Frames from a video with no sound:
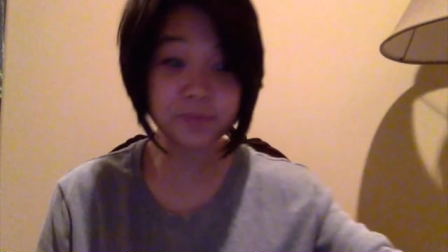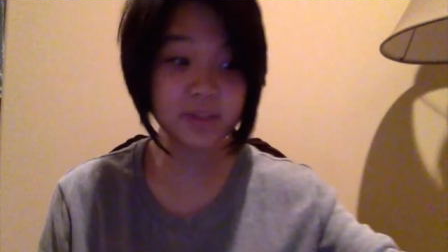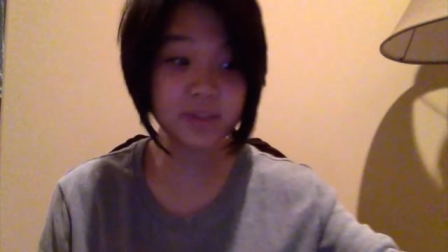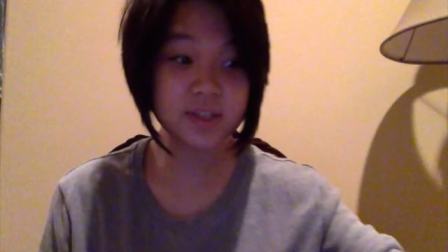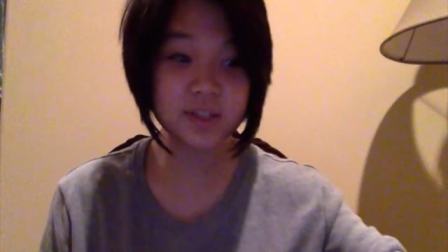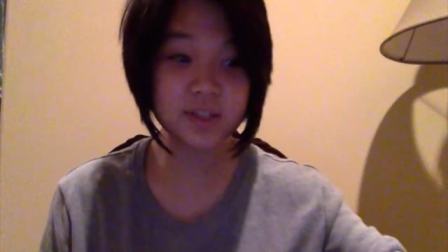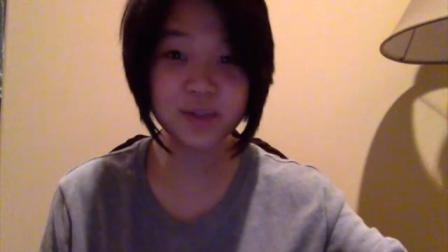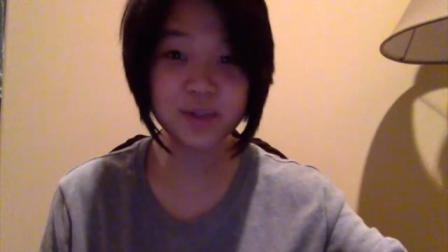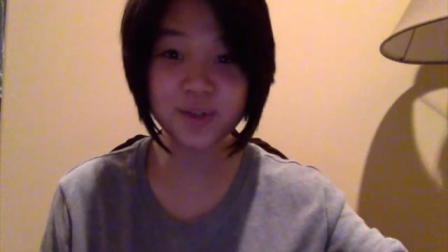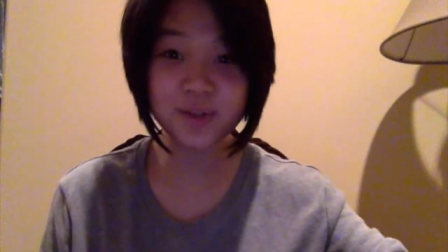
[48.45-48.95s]

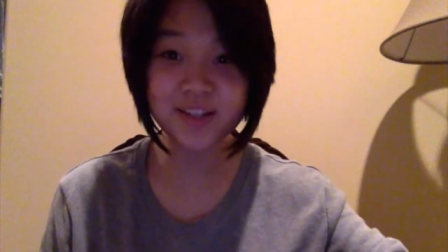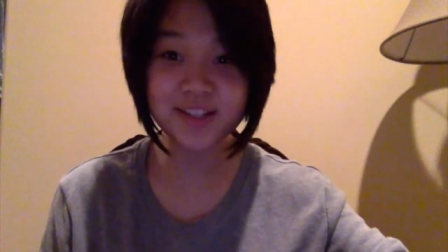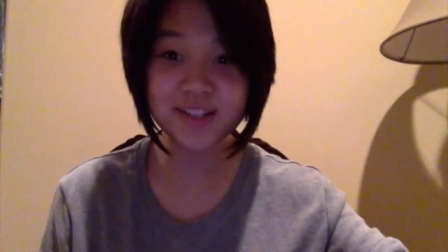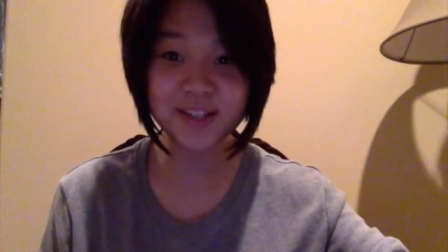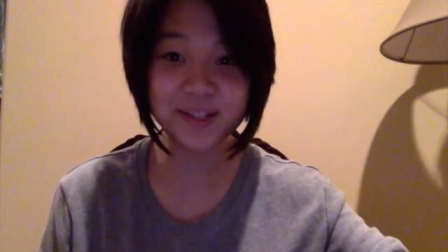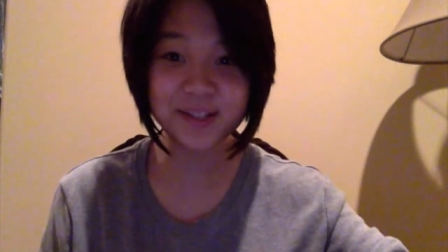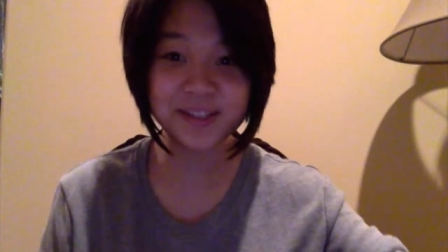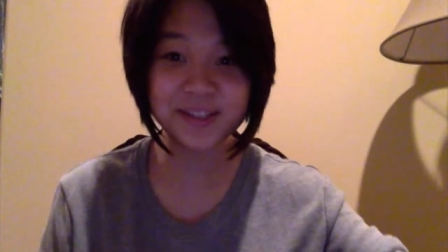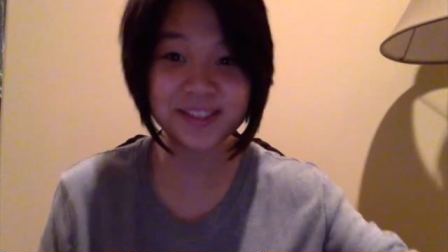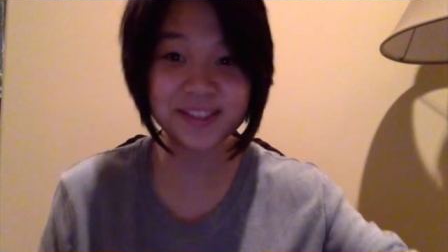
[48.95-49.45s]
didn't see you guys
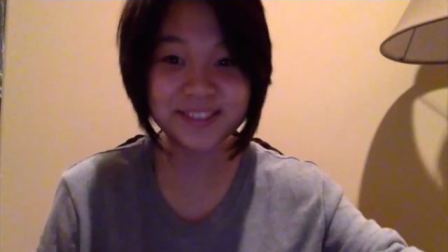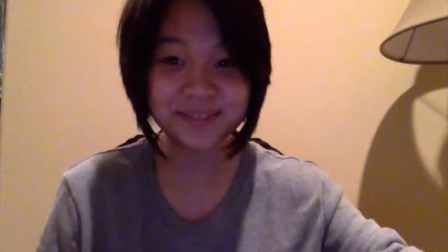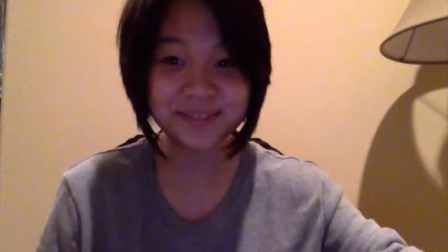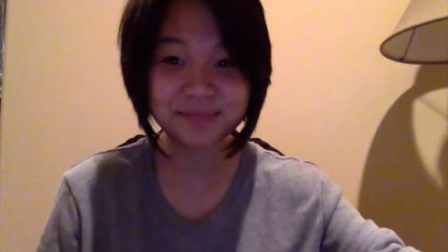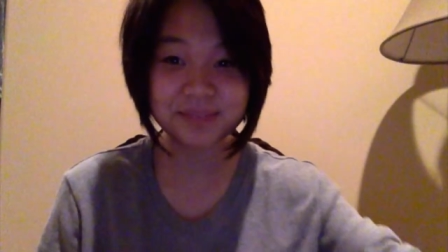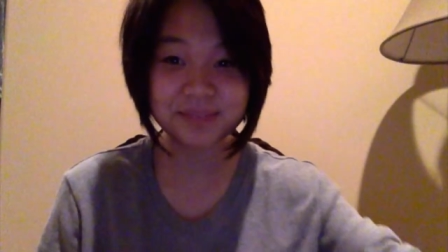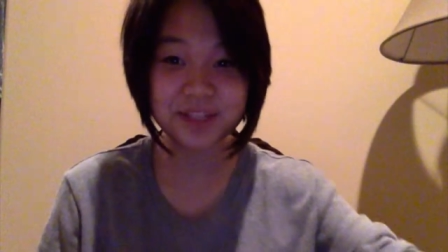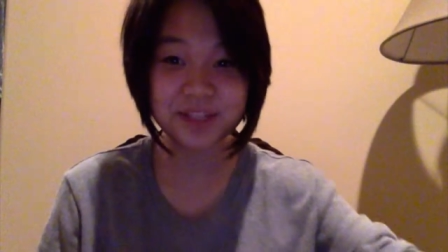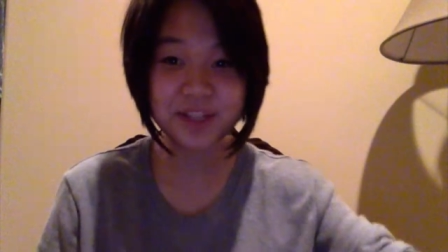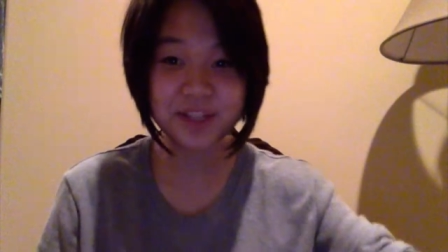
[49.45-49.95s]
there.
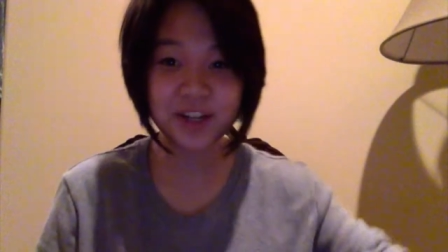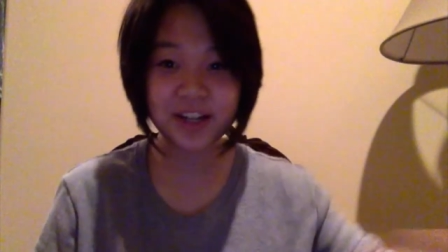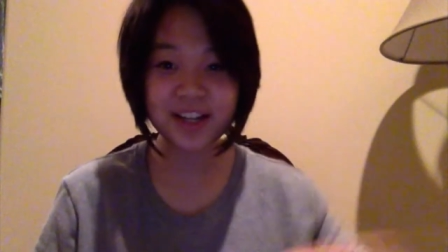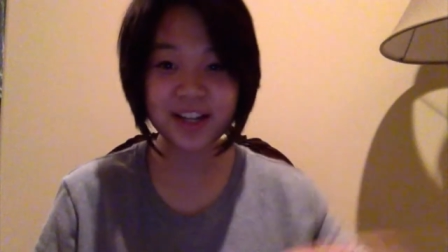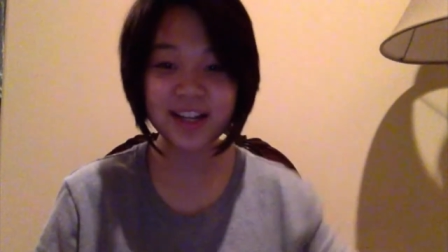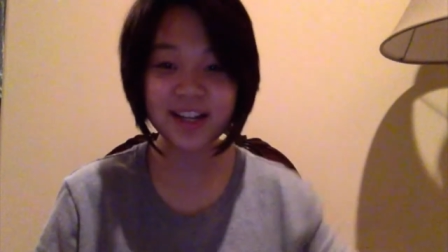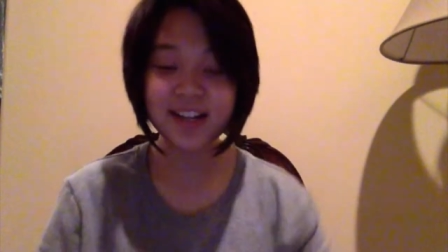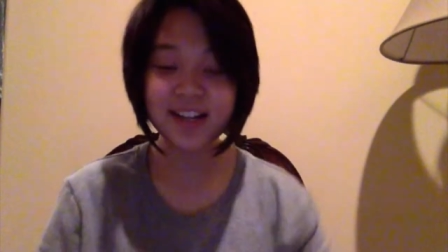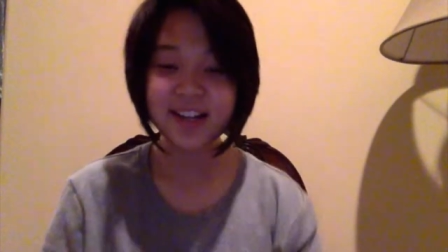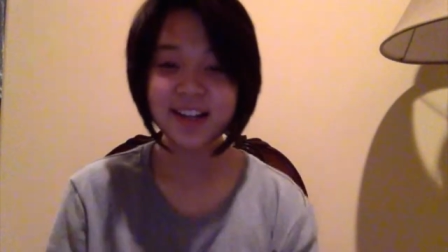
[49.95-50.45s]

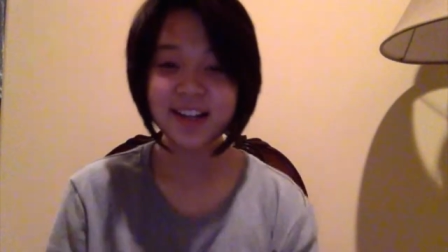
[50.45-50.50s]
Sorry.